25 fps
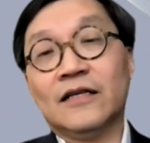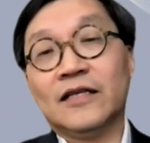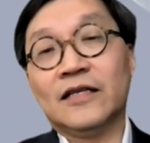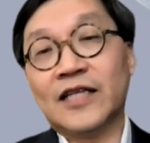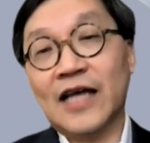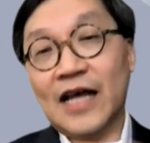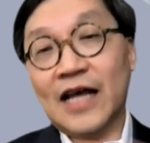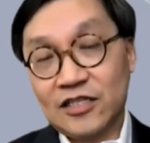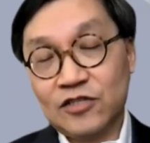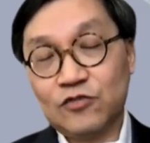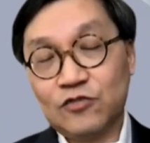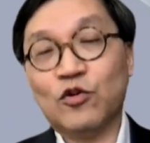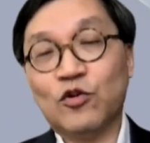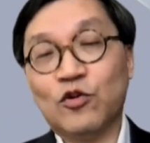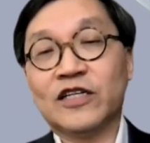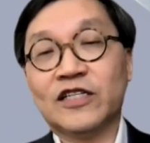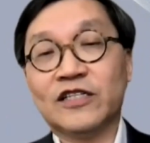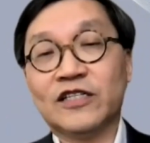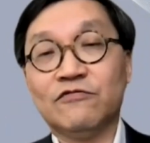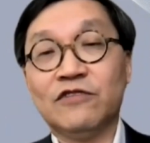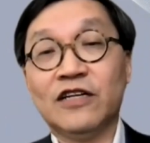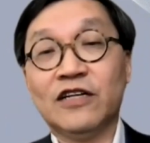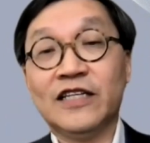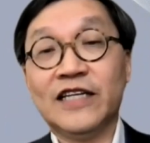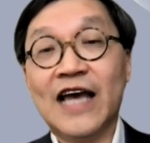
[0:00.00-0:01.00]
That's what
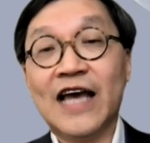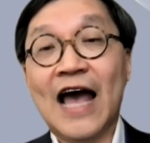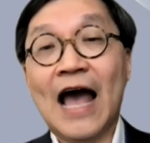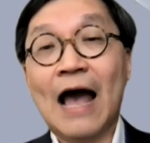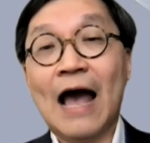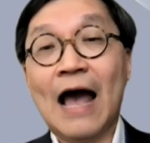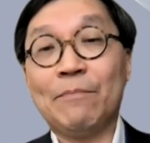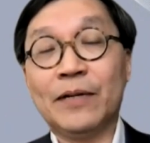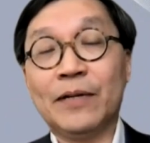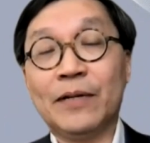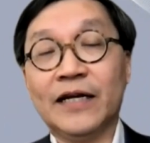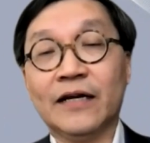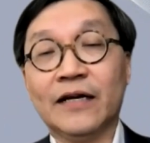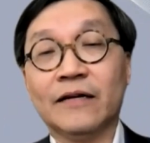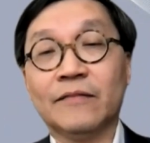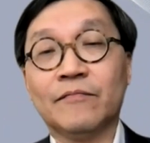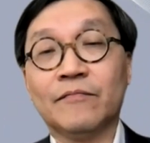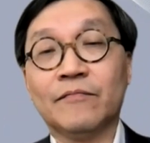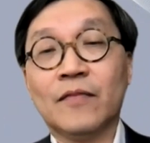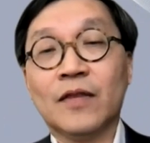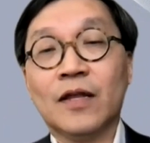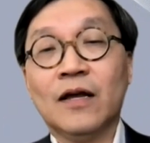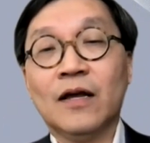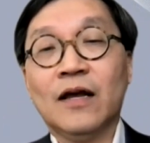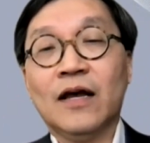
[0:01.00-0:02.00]
is really happening.
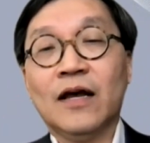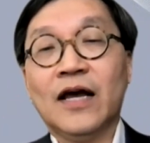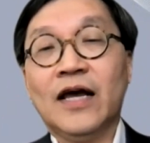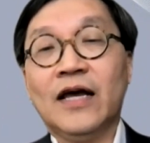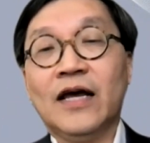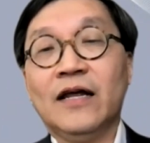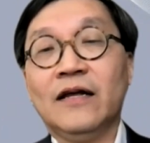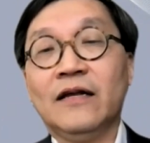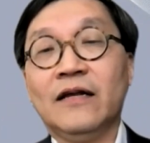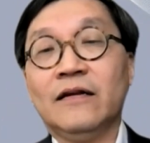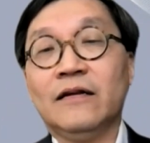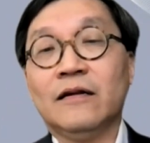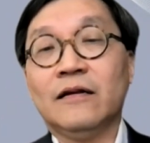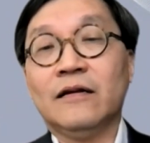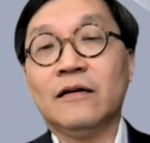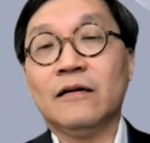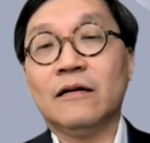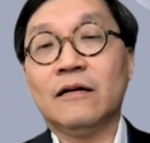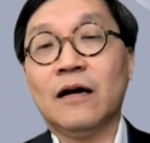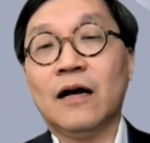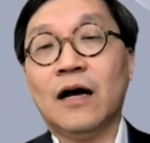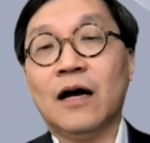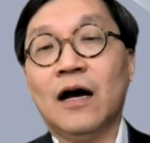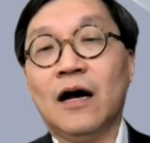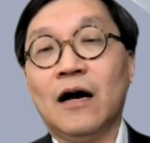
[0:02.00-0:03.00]
And
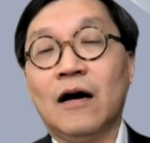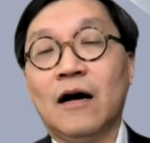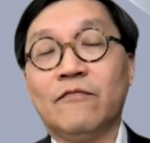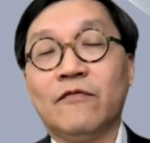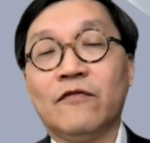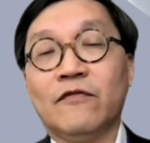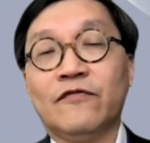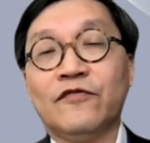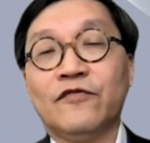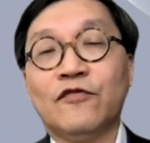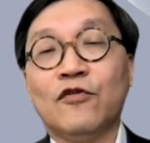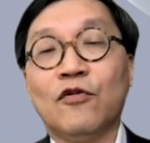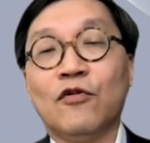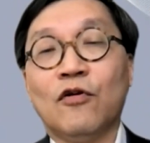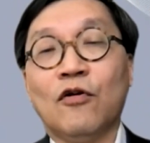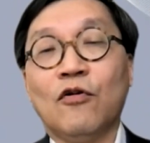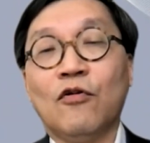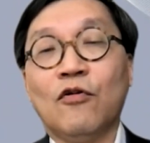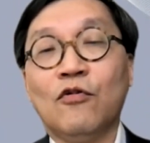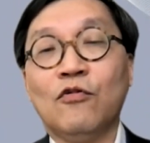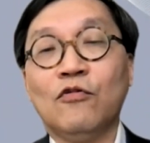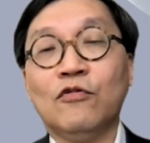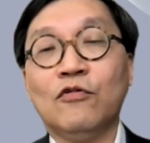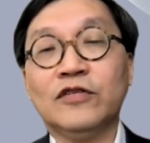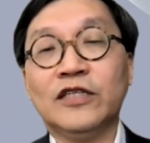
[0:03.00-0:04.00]
for
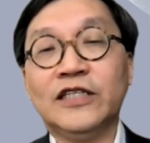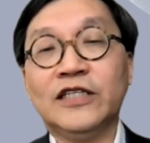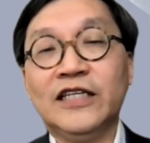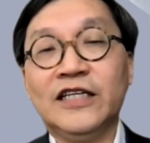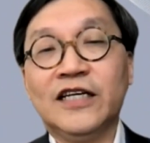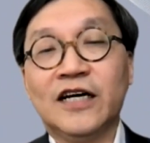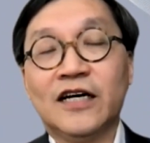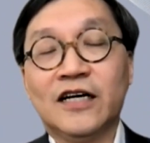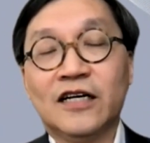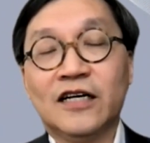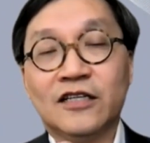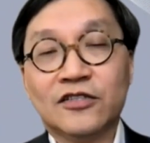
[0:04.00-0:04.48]
all the